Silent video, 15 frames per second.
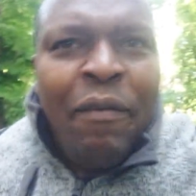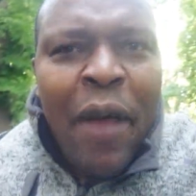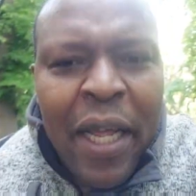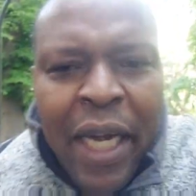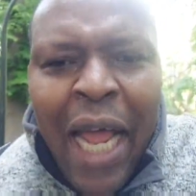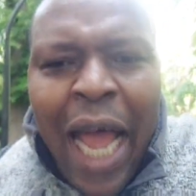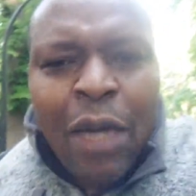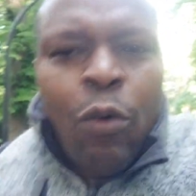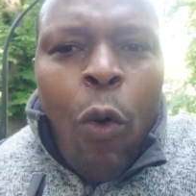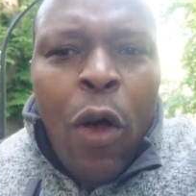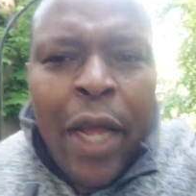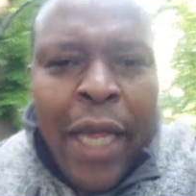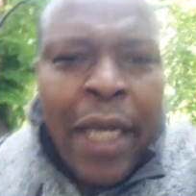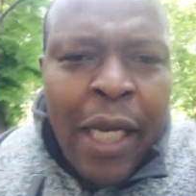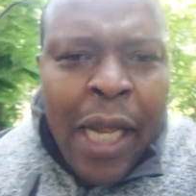very
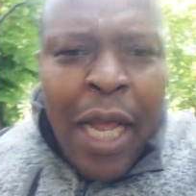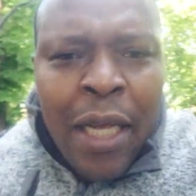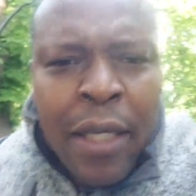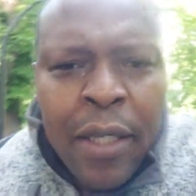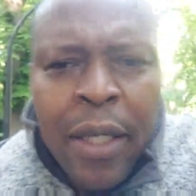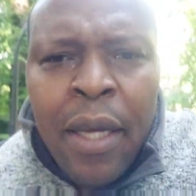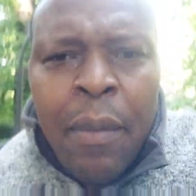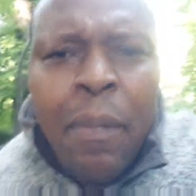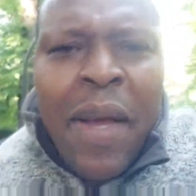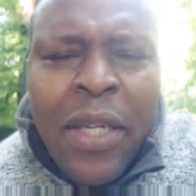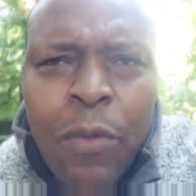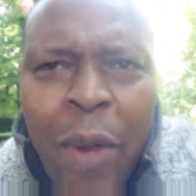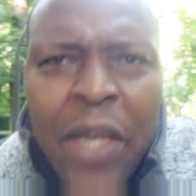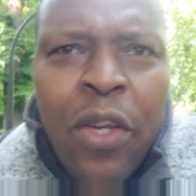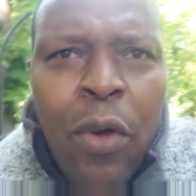hardworking.
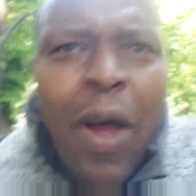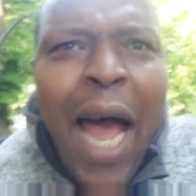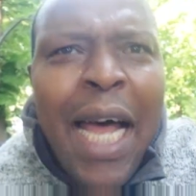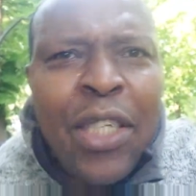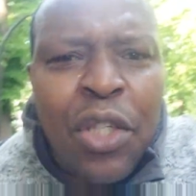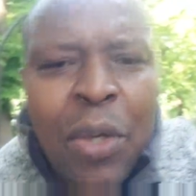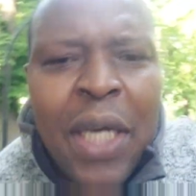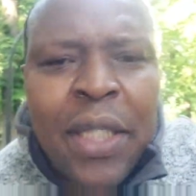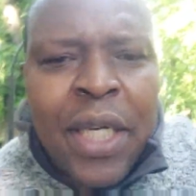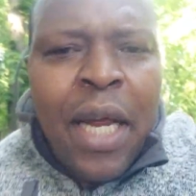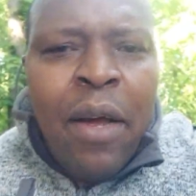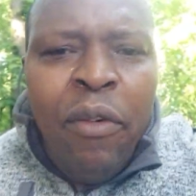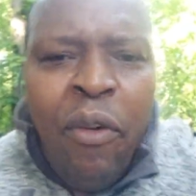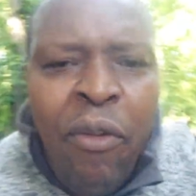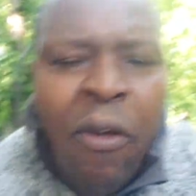But when you ask
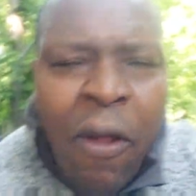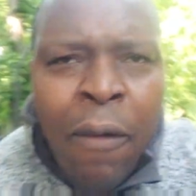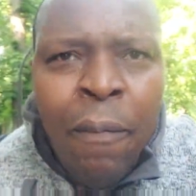yourself,